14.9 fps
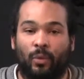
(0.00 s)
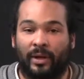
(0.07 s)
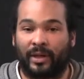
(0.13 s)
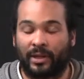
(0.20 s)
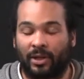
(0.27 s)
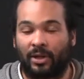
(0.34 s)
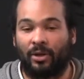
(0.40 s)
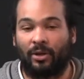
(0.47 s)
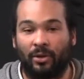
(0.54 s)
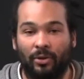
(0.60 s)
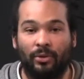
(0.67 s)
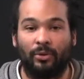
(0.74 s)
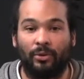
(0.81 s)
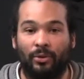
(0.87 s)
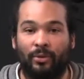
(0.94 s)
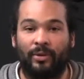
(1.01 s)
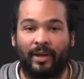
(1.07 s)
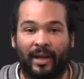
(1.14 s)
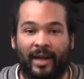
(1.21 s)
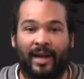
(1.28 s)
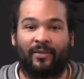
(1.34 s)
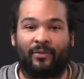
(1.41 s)
would
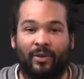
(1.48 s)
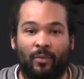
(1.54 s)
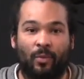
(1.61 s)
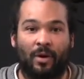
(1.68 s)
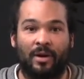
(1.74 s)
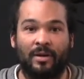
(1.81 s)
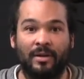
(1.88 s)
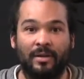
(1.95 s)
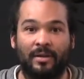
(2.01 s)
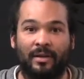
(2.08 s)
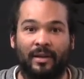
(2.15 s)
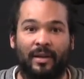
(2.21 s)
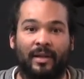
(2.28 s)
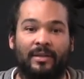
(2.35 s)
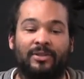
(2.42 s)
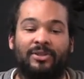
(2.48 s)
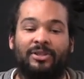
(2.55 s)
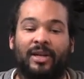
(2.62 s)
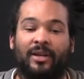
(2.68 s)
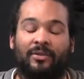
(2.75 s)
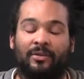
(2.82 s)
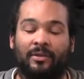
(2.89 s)
include everyone in
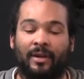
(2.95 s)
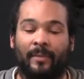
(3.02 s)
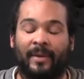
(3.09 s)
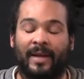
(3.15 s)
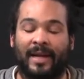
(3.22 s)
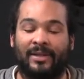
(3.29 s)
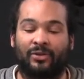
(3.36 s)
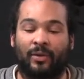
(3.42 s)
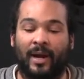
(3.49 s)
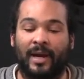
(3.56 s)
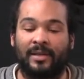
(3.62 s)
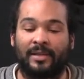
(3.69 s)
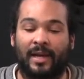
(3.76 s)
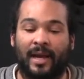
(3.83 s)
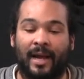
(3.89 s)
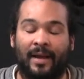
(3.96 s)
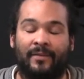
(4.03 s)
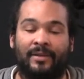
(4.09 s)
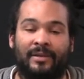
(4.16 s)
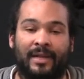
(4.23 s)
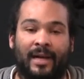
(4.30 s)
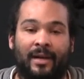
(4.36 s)
general. I mean, I try to have
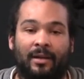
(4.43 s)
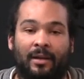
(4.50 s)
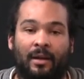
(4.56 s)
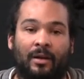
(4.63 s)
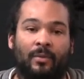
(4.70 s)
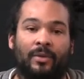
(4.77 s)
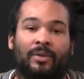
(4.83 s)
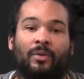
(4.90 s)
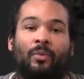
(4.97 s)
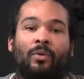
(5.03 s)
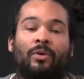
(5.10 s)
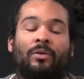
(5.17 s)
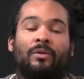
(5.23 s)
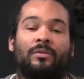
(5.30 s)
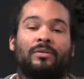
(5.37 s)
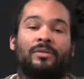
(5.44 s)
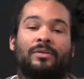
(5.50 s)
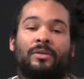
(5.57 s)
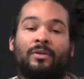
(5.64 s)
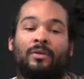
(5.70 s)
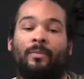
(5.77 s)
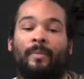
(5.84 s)
a dialogue with the world.
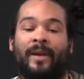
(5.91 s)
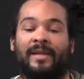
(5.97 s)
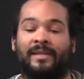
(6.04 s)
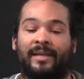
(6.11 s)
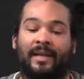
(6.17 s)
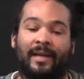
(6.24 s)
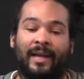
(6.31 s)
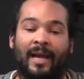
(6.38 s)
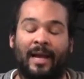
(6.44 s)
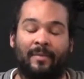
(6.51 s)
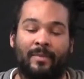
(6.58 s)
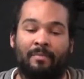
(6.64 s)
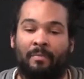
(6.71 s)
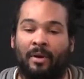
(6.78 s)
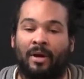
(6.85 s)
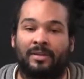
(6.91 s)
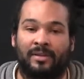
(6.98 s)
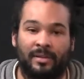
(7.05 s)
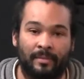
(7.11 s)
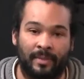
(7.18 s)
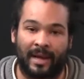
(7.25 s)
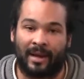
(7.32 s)
So basically, I am in
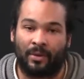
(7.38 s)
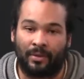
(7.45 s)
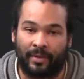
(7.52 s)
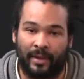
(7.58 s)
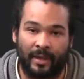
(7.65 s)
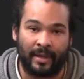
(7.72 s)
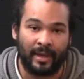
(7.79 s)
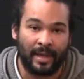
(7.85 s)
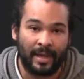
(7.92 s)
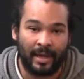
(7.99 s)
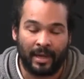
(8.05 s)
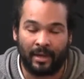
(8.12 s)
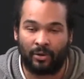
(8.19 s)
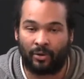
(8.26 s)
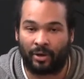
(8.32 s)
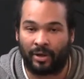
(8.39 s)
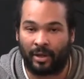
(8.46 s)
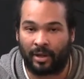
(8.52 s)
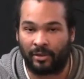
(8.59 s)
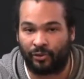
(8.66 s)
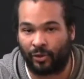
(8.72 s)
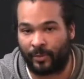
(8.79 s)
Boston, but I don't think in order to
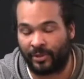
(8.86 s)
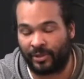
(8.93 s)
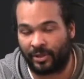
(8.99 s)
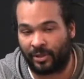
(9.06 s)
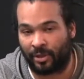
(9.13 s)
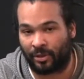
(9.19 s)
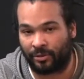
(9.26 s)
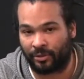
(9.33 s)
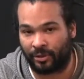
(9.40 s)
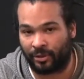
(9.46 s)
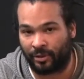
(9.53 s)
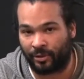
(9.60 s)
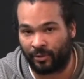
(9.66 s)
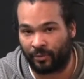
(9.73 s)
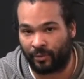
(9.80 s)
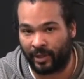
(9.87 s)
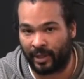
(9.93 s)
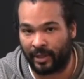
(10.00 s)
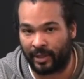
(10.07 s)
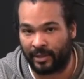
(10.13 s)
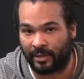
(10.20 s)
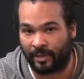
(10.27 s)
contribute to culture, you really
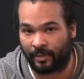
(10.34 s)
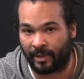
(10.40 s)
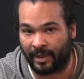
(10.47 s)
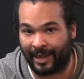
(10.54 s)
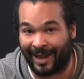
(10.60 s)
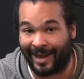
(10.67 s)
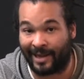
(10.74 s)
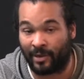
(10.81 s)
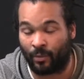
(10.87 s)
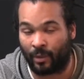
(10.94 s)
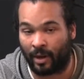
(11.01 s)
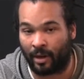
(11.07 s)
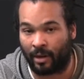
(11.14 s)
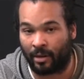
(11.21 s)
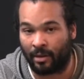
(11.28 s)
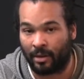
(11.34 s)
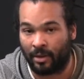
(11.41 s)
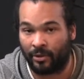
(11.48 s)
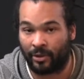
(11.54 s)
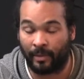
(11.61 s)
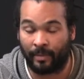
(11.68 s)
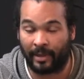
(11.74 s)
need to be anywhere.
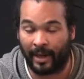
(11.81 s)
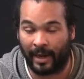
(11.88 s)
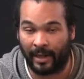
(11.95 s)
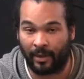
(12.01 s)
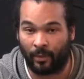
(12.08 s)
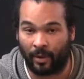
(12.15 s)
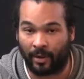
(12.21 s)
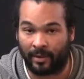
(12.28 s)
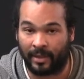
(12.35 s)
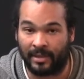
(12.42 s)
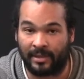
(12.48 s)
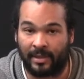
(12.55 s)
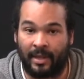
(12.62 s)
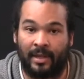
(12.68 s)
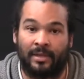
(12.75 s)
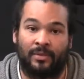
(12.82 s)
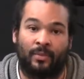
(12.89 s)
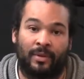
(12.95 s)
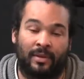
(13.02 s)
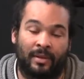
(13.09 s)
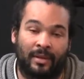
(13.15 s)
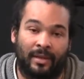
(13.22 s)
You can be anywhere these days
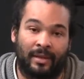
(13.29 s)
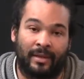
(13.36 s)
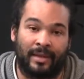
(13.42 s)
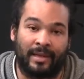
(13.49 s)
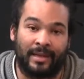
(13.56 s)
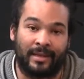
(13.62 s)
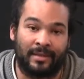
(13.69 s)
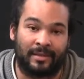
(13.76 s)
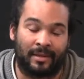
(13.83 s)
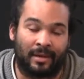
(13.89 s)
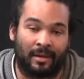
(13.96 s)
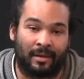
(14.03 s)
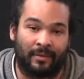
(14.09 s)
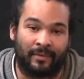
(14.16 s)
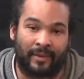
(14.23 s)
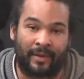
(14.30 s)
with the ease of